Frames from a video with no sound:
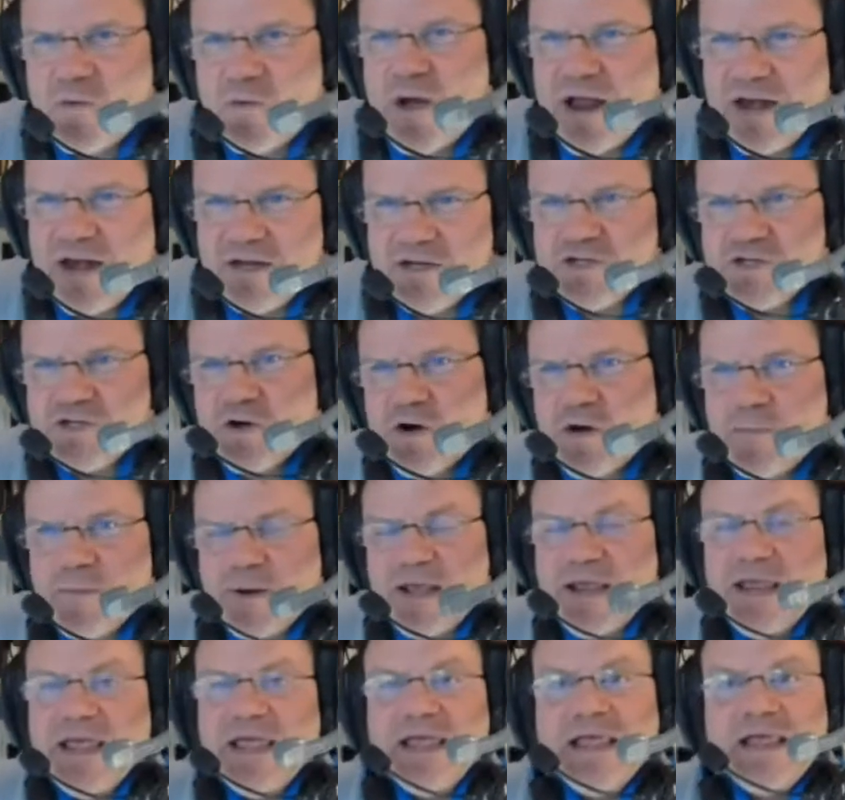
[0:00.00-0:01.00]
quite as
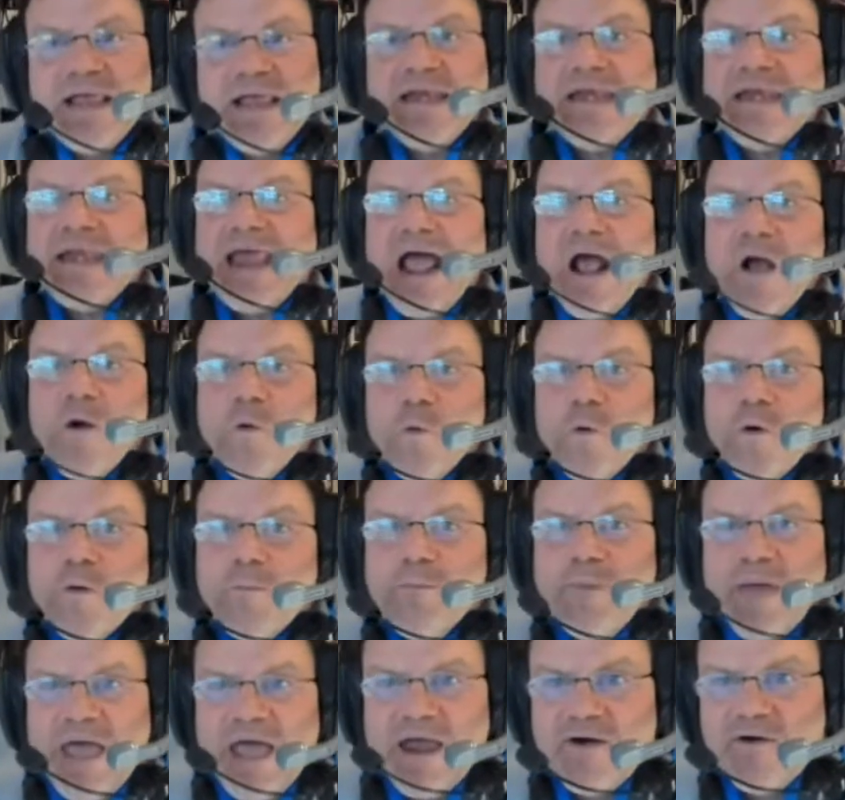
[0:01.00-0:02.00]
sharply. Now we're
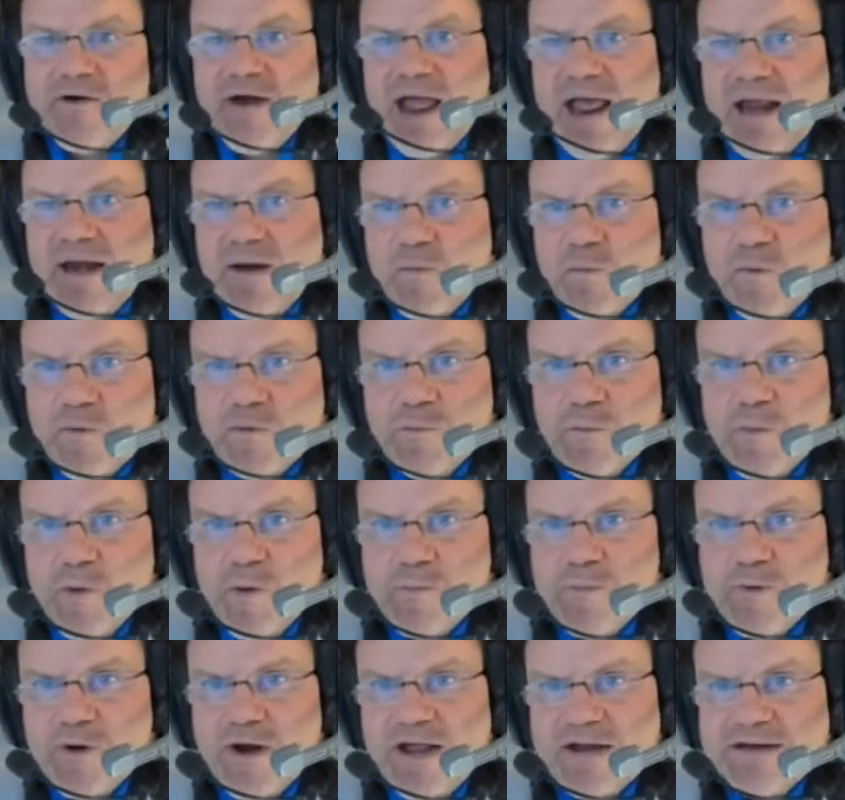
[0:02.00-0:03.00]
better at it with
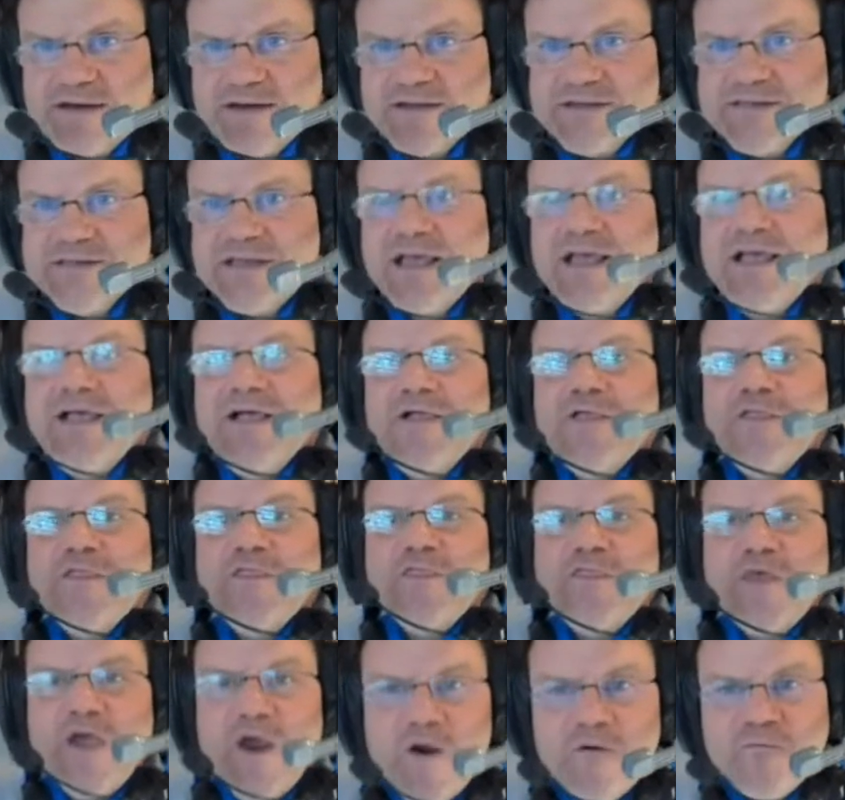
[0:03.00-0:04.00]
more practice.
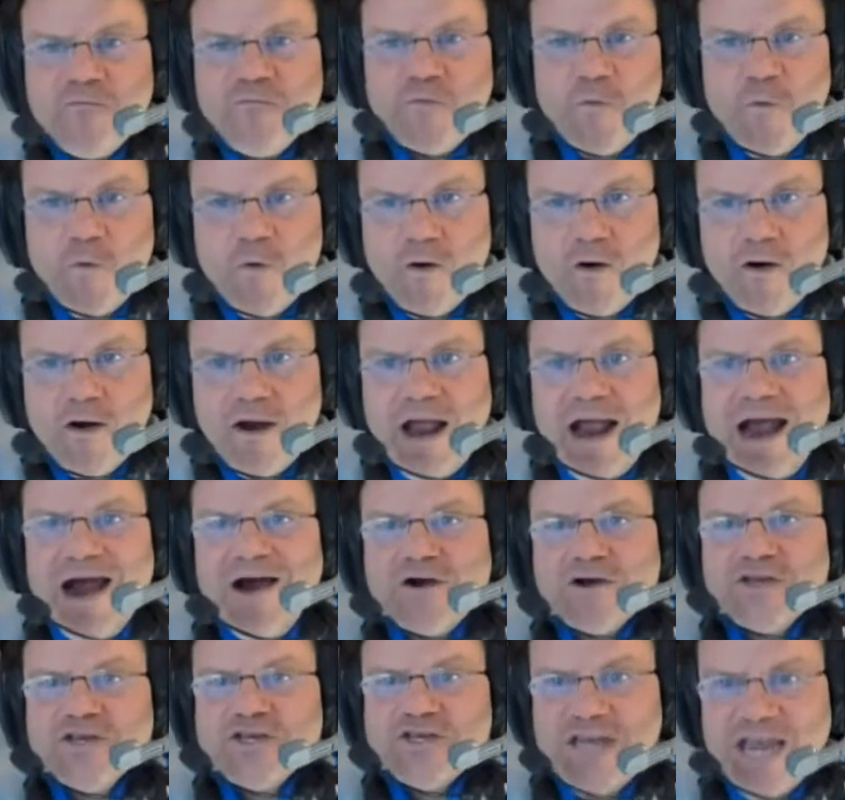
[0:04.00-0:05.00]
Therefore,
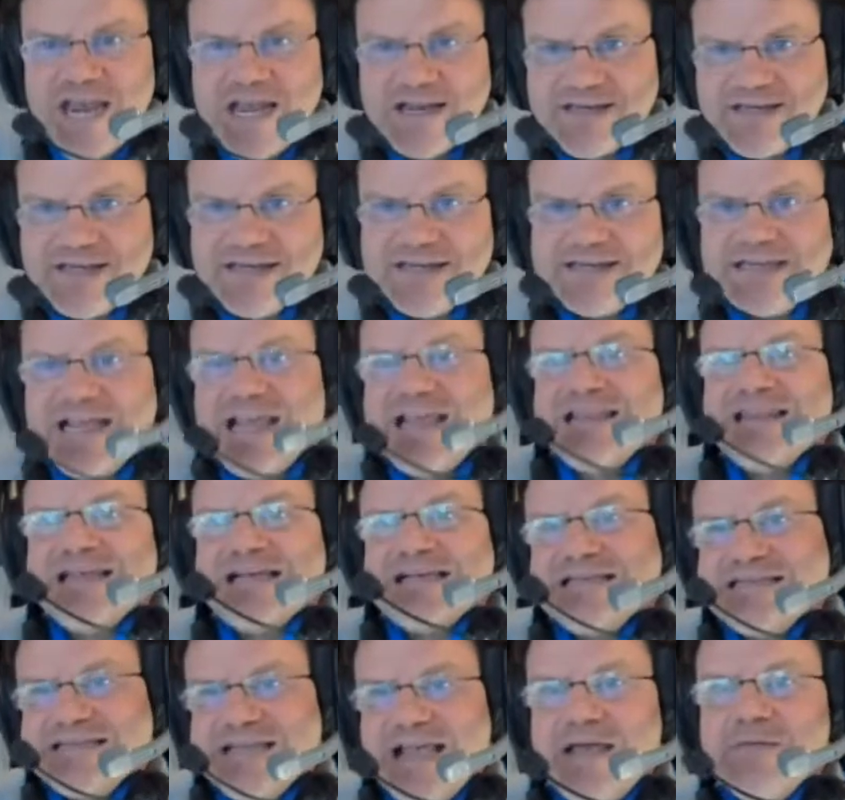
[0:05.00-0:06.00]
our chances in
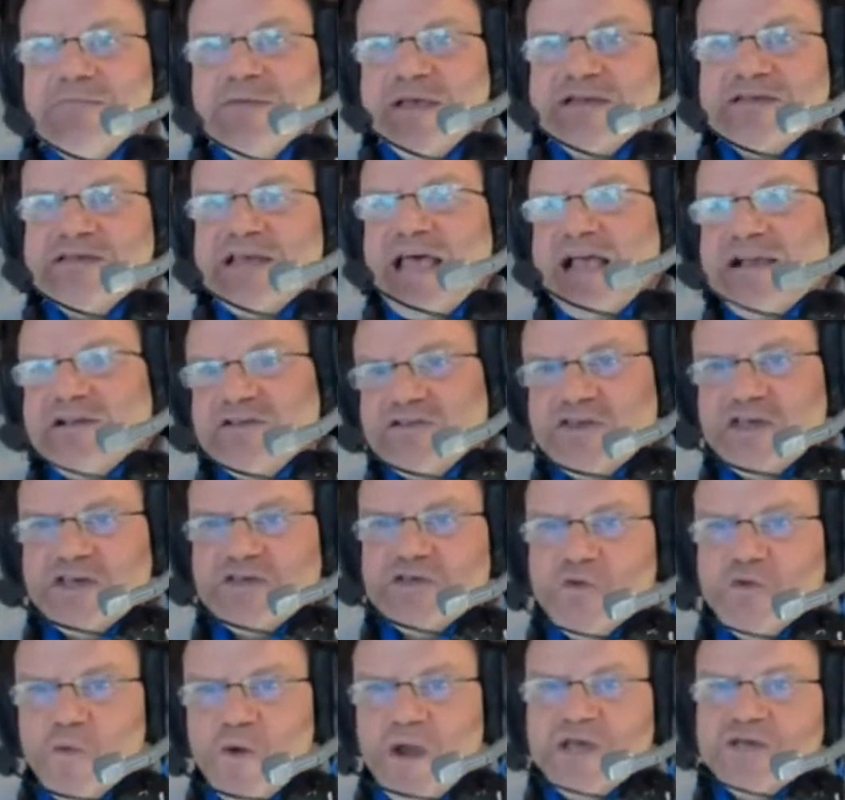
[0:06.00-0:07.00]
the same exact
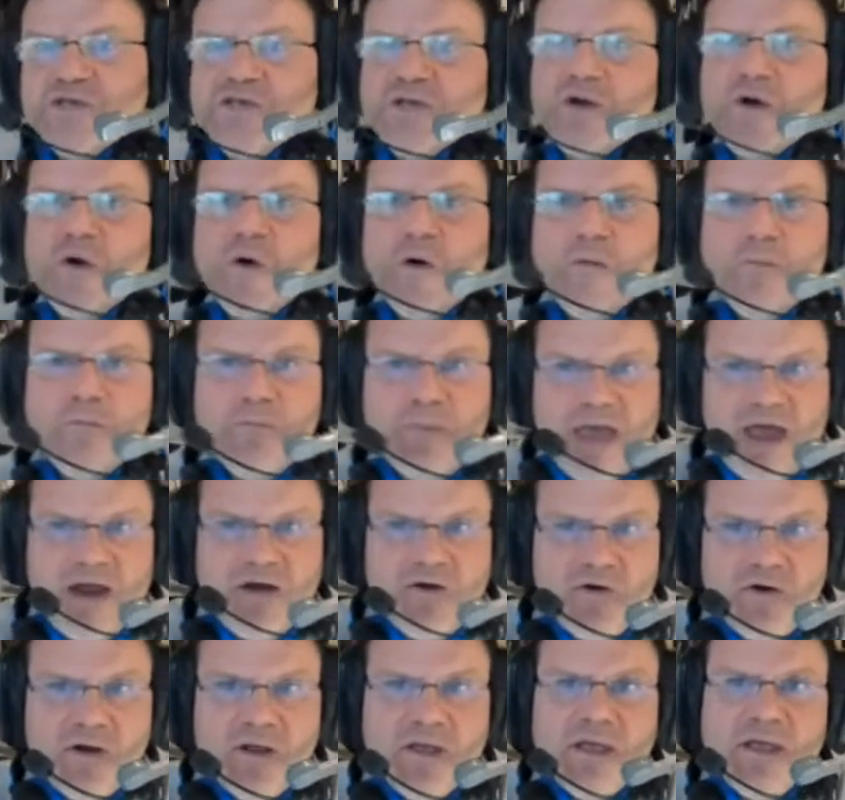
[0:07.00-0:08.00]
situation are
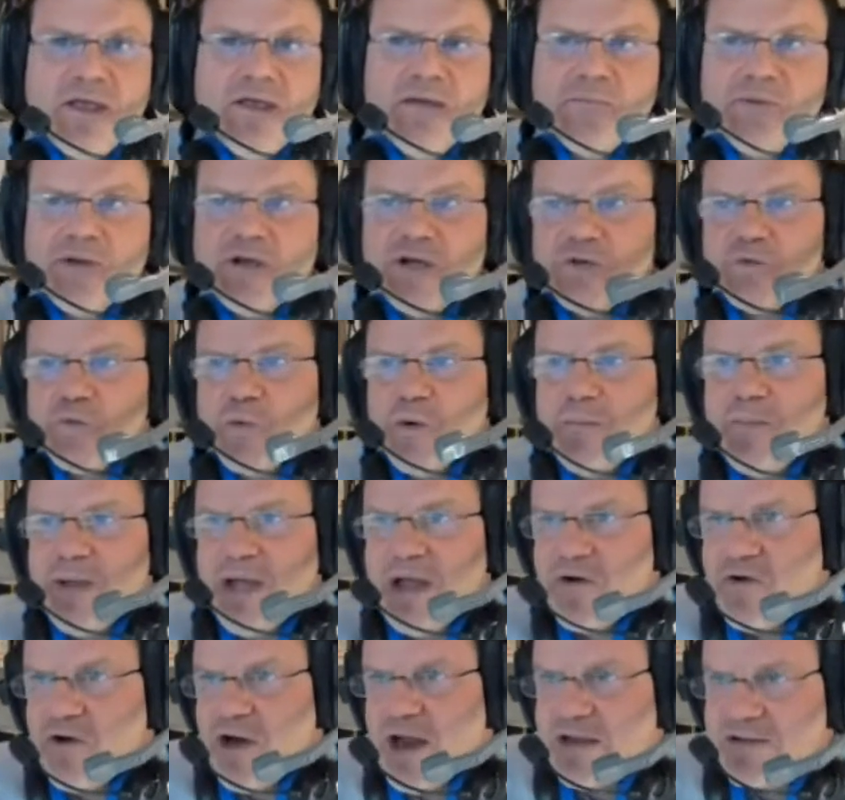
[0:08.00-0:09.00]
better because we're
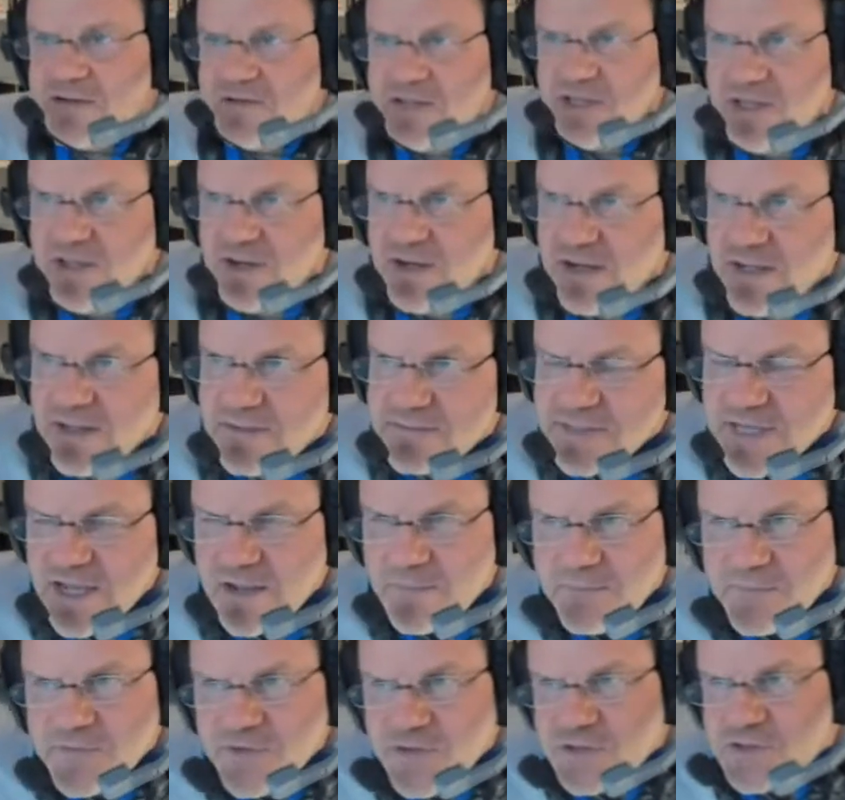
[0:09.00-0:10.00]
better executing.
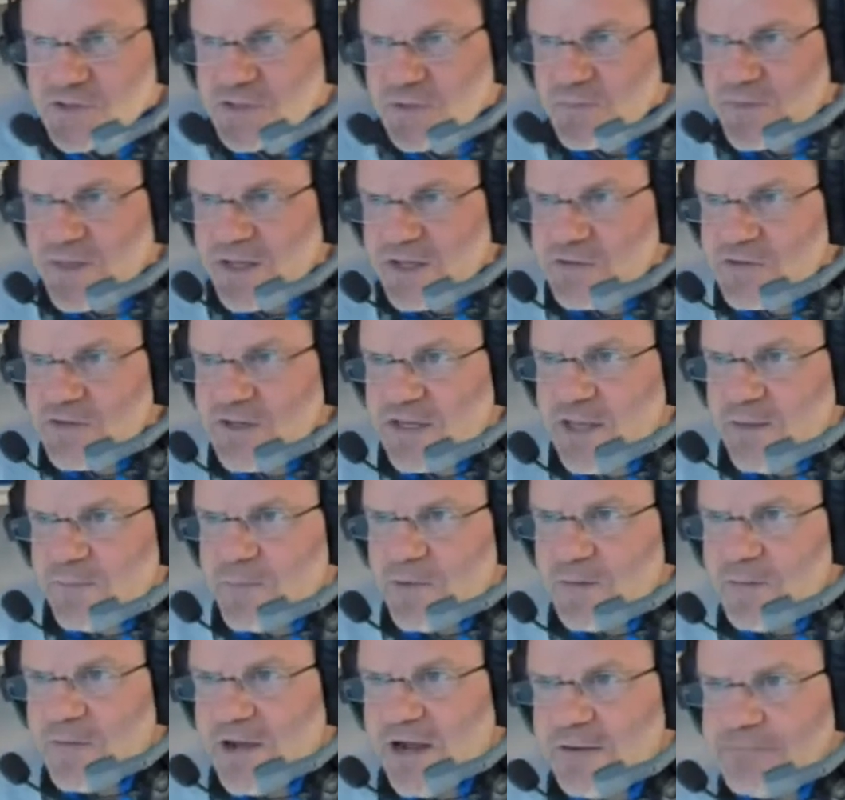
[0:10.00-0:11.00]
So just some things to
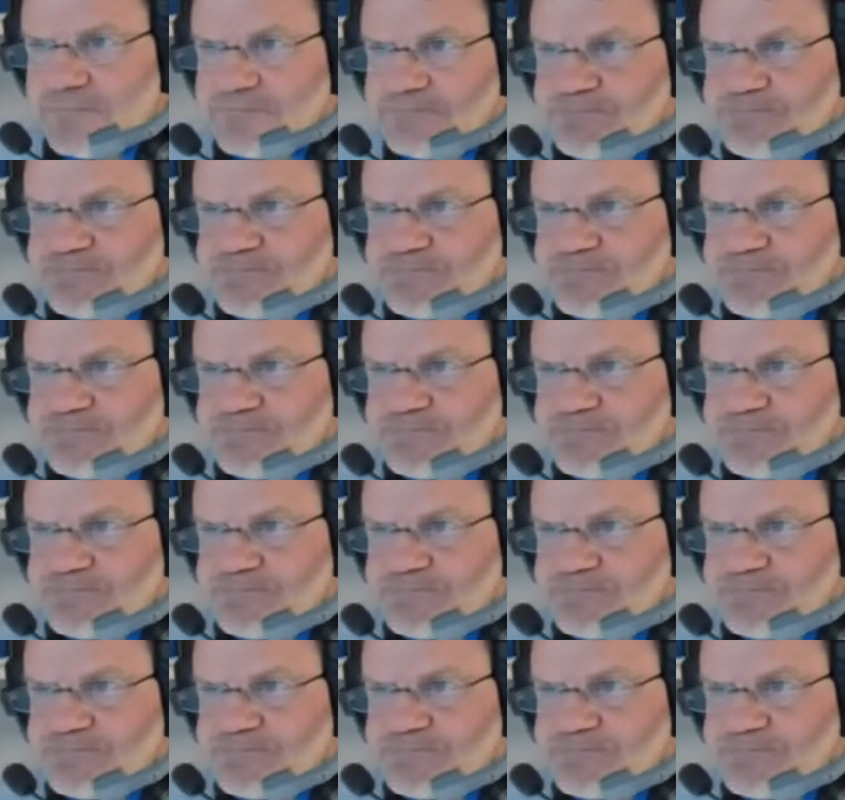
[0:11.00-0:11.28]
keep in mind.